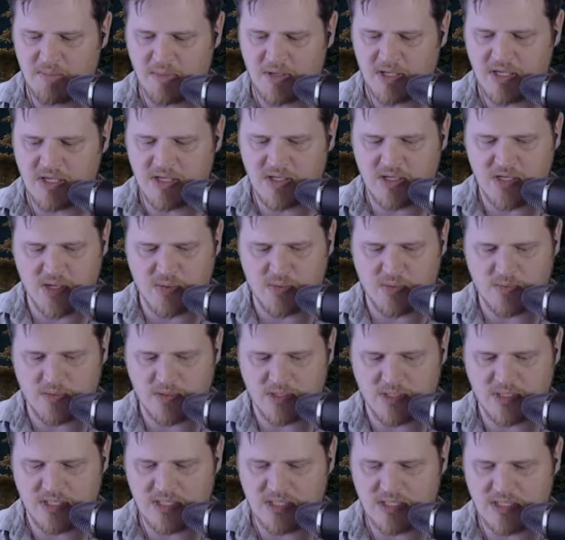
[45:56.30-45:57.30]
But you know,
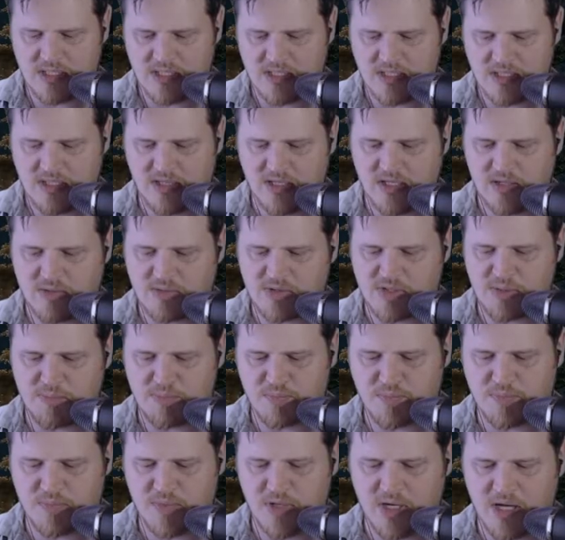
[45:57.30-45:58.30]
there was
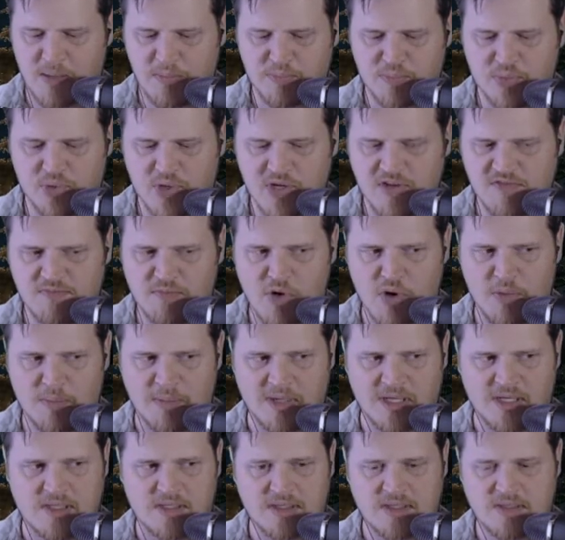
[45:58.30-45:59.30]
a brief
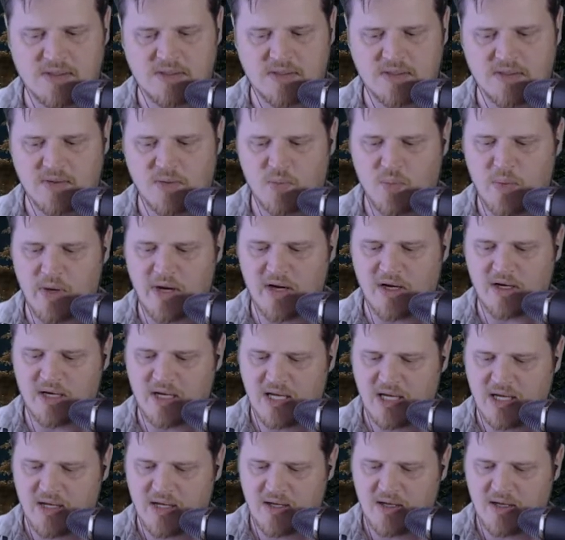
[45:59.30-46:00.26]
moment where